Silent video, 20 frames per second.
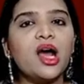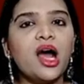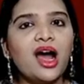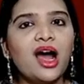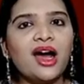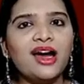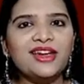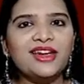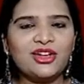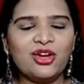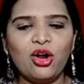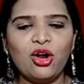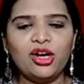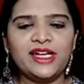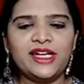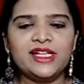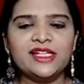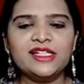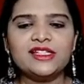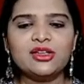are
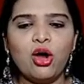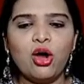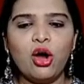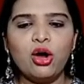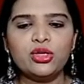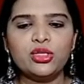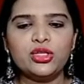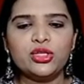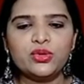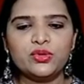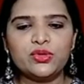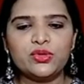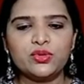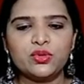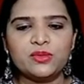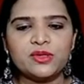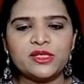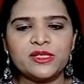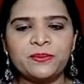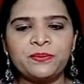called as
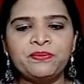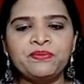autosomes.